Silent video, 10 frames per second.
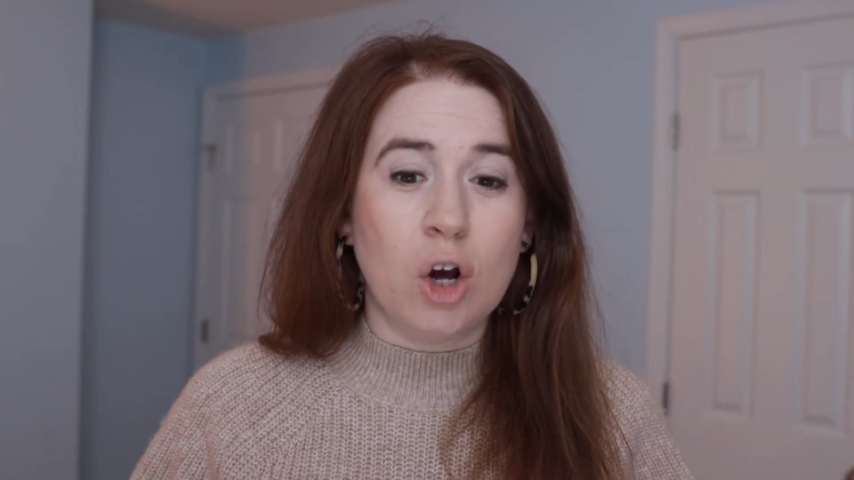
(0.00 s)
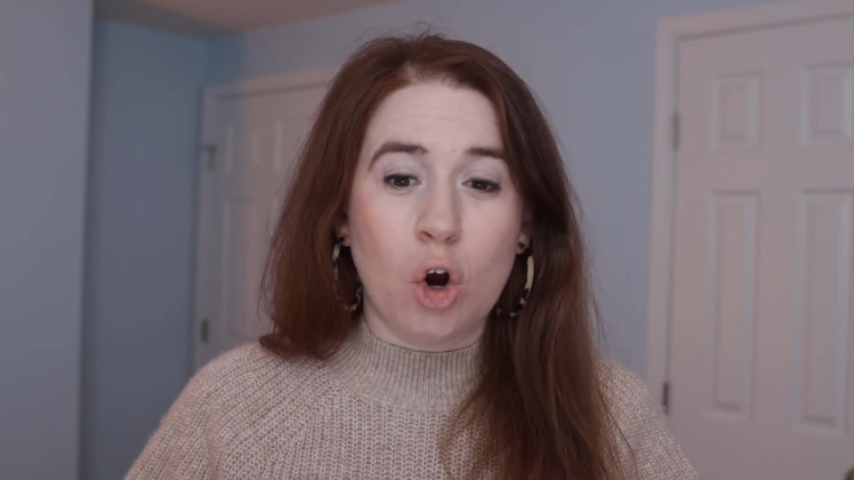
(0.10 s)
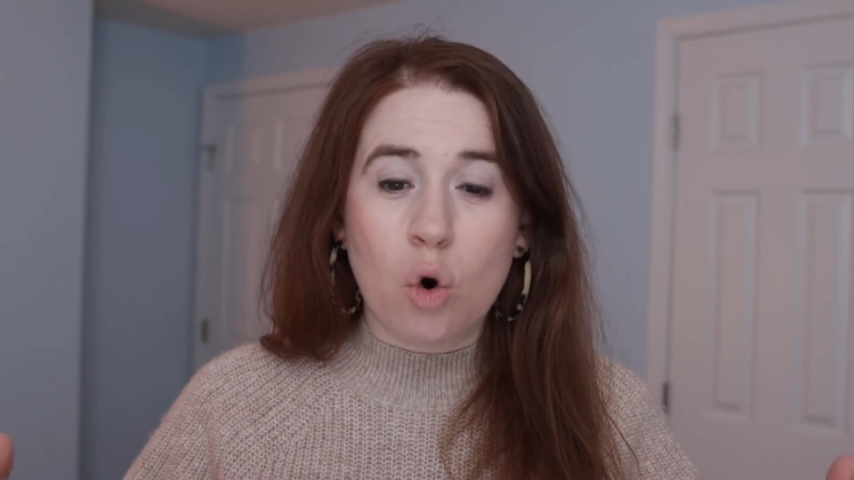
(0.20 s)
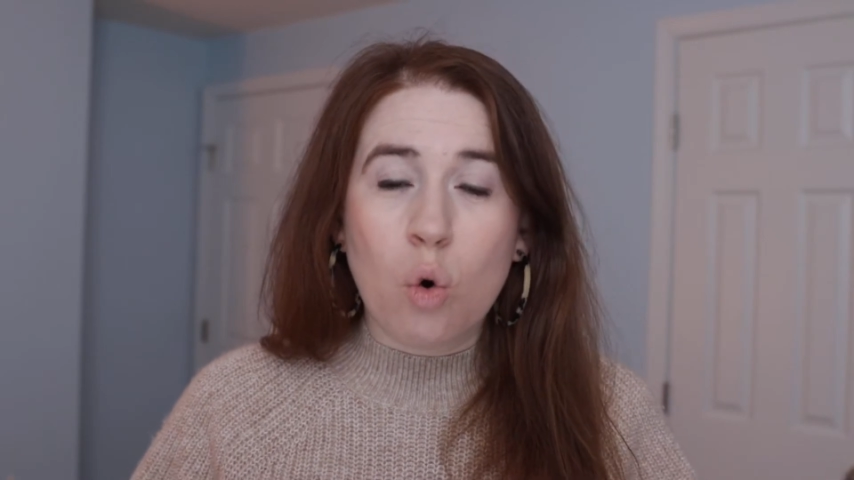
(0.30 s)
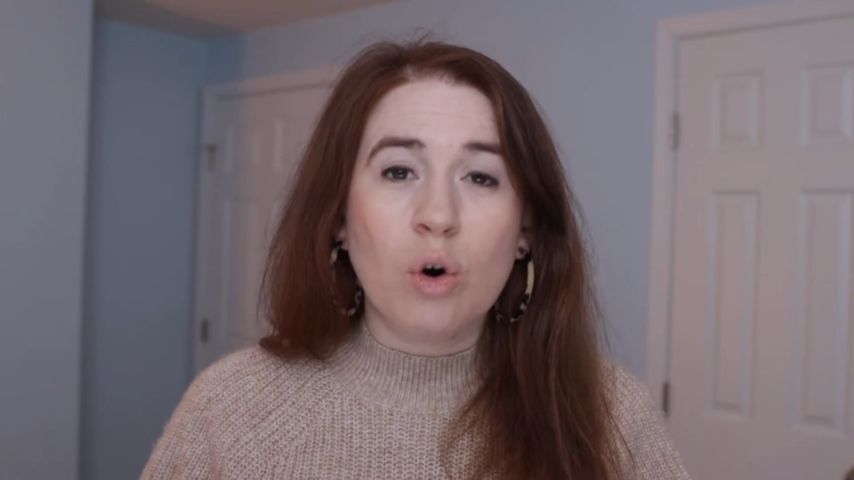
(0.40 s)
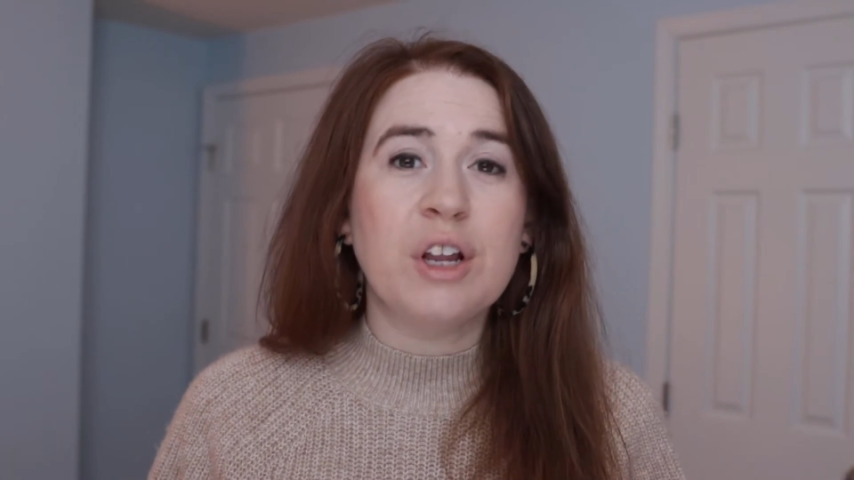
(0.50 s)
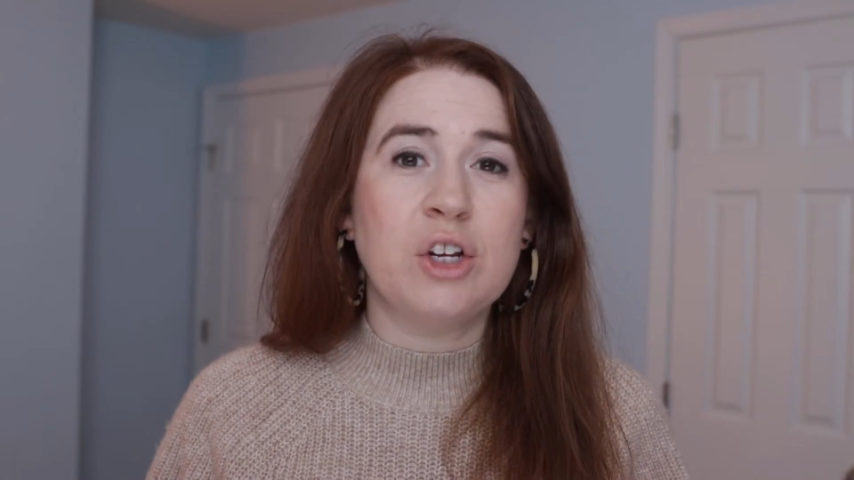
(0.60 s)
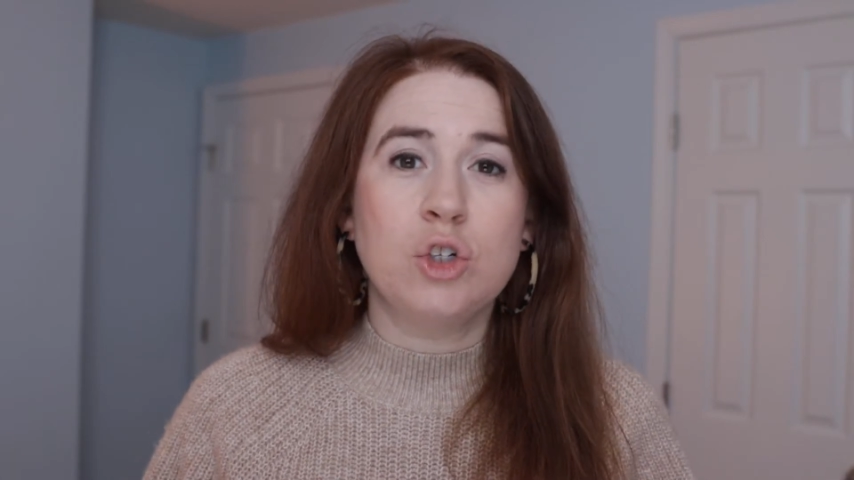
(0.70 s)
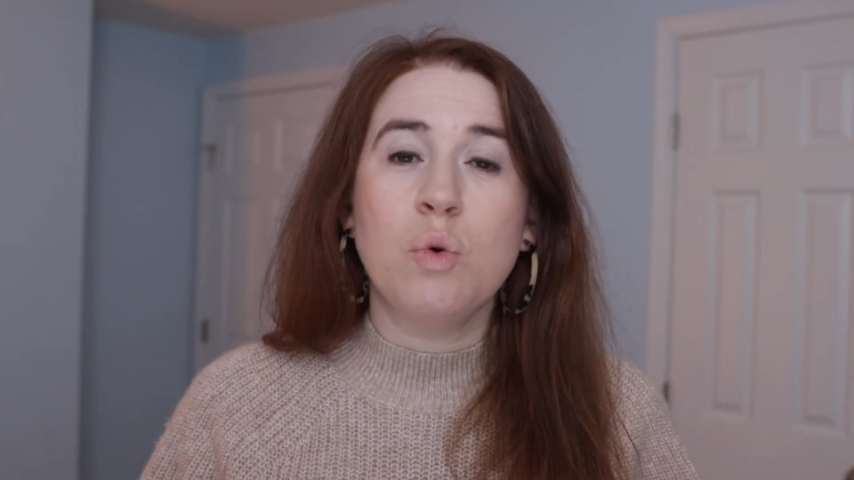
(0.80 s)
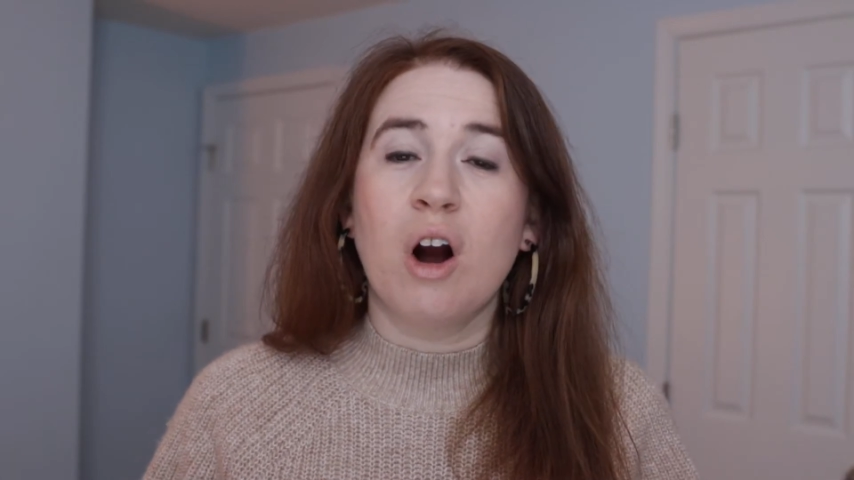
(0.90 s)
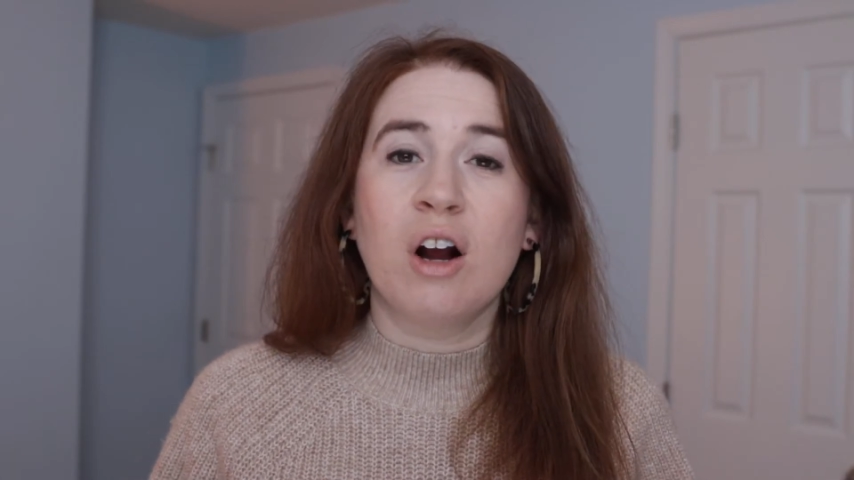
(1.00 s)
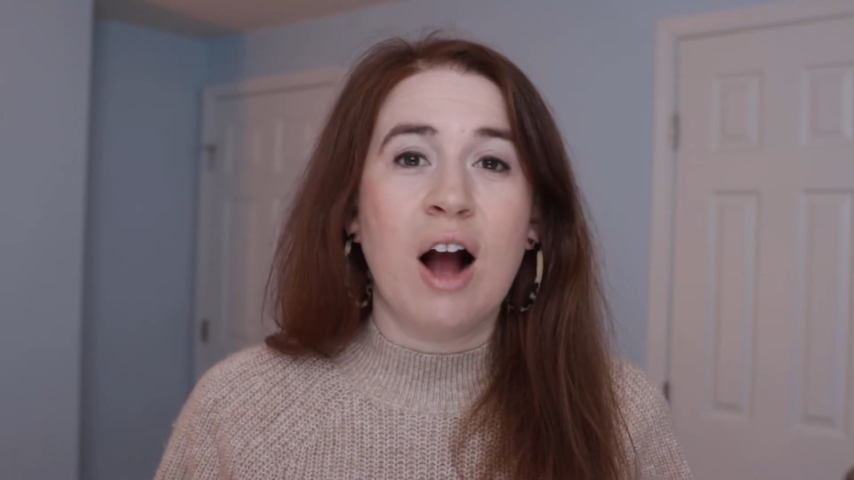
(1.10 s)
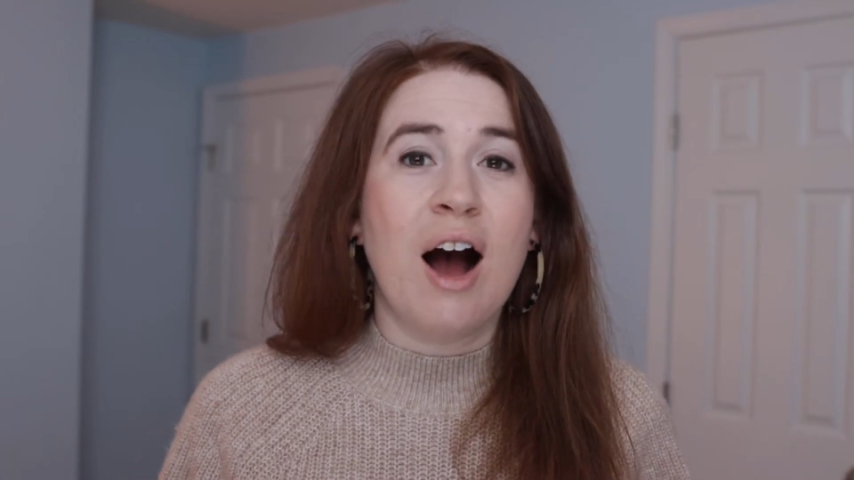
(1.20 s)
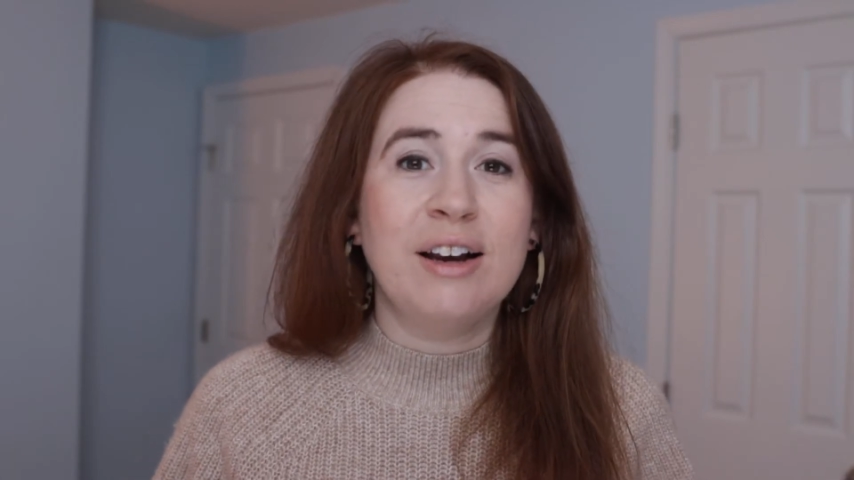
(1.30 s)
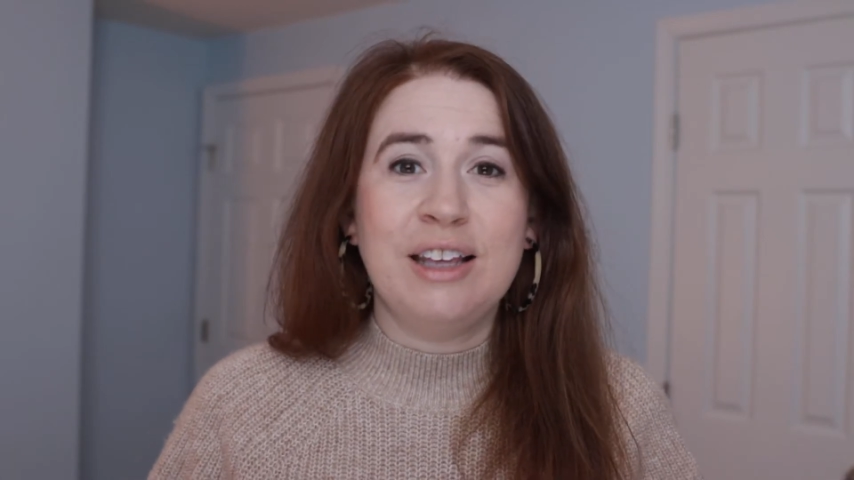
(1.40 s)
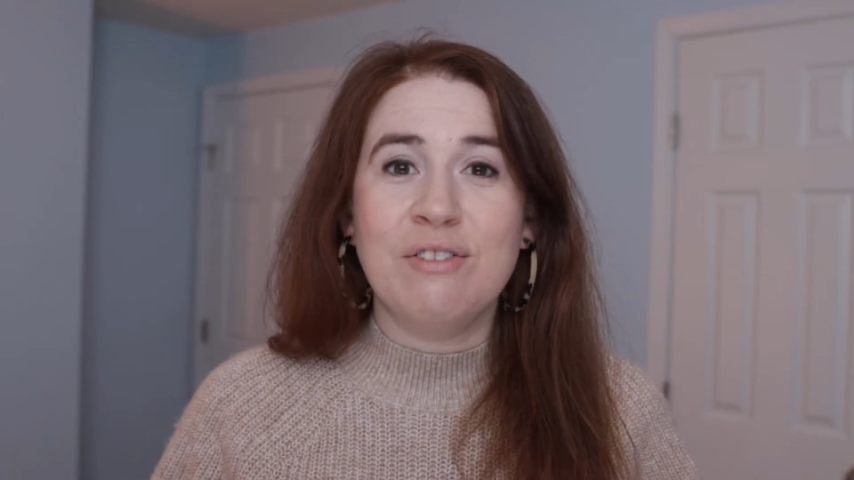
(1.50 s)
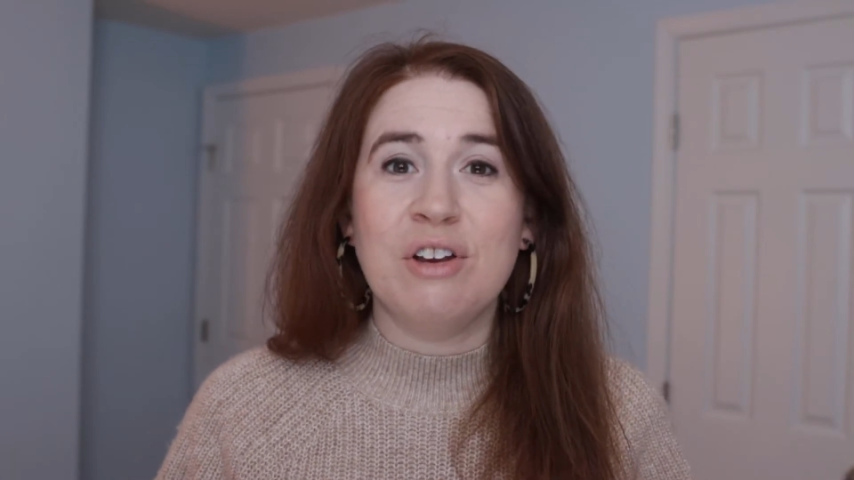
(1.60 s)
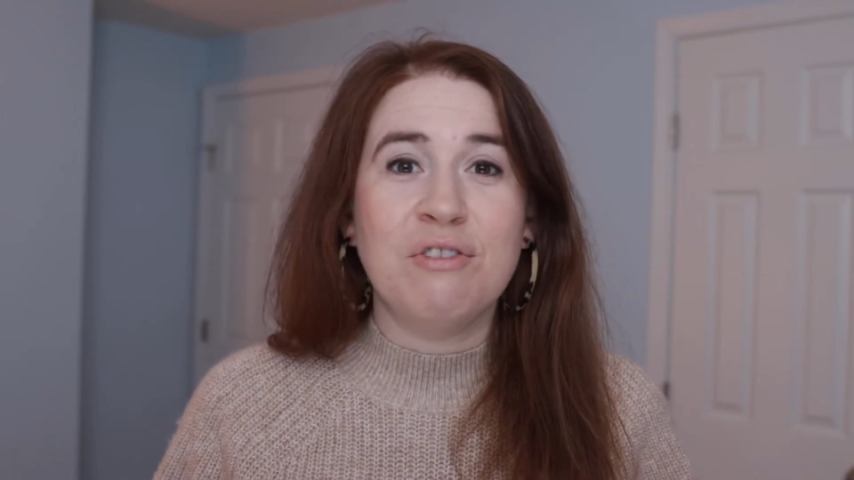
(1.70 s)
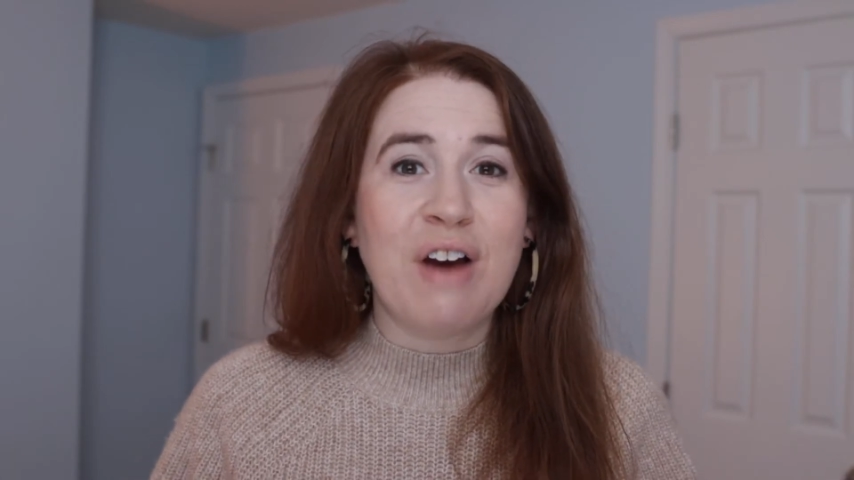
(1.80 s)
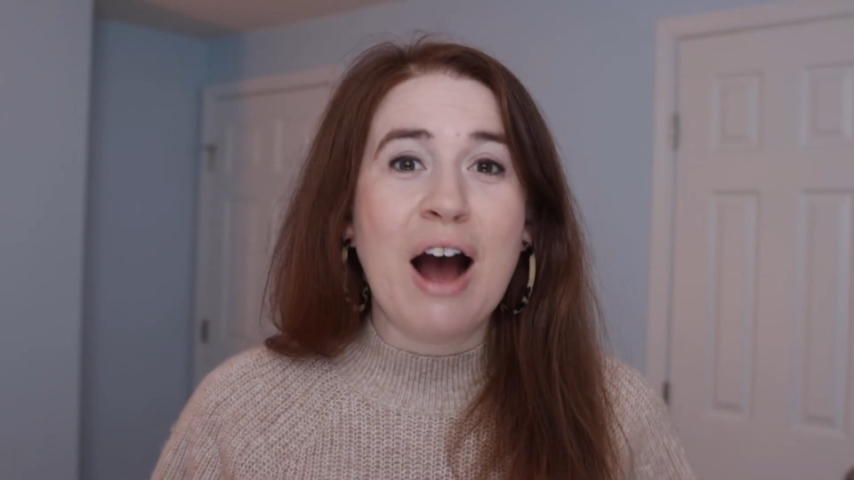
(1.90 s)
according to our
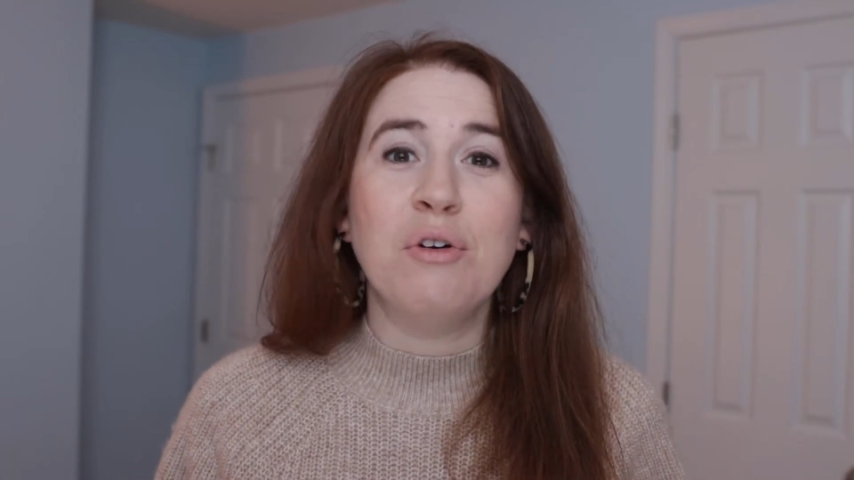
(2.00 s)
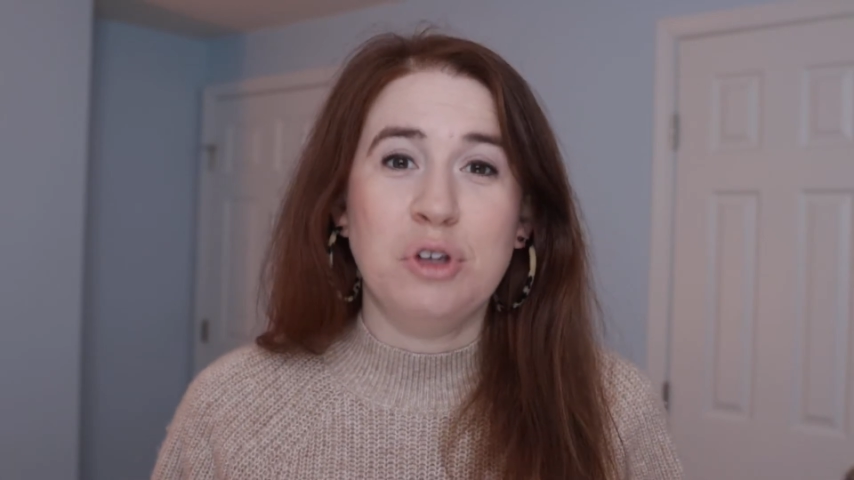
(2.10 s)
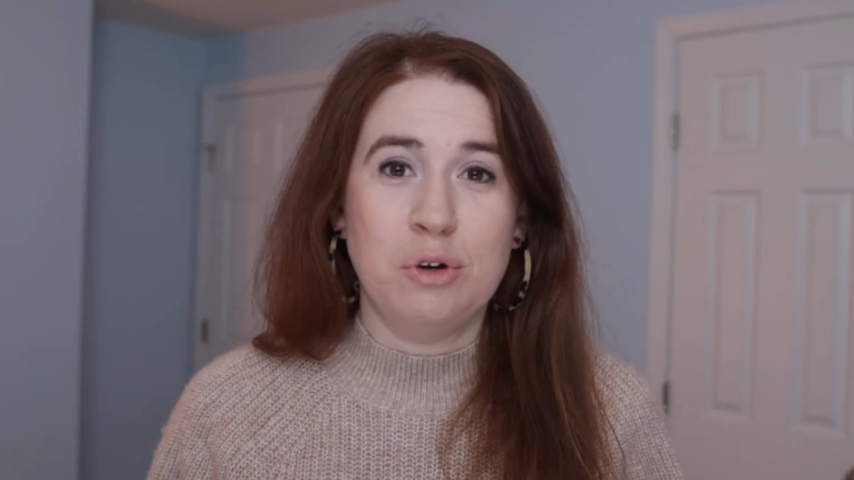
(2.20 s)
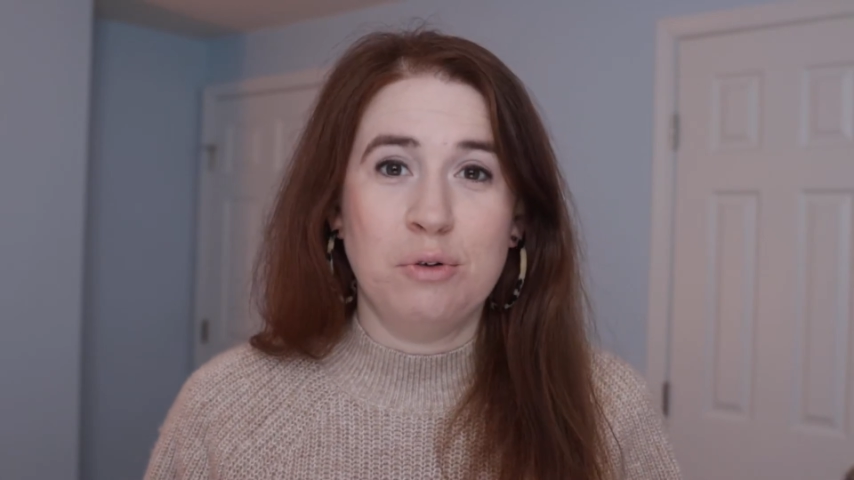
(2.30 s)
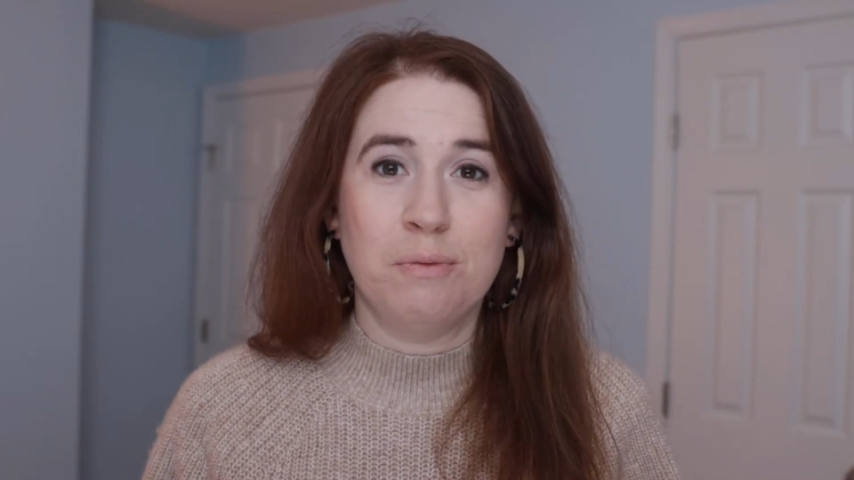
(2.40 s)
God-given value.